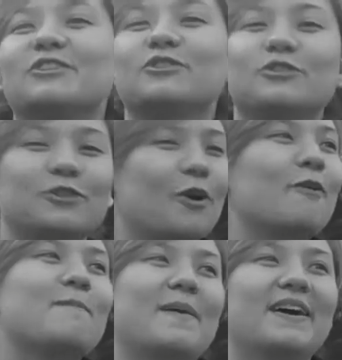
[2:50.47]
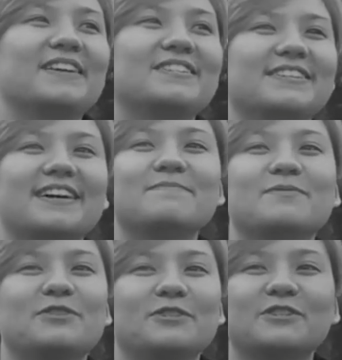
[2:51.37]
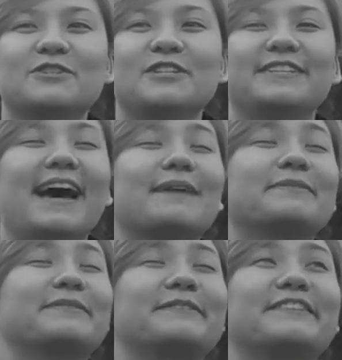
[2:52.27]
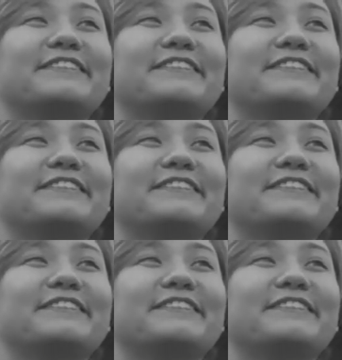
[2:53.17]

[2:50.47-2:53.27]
so much. I'm sure she's absolutely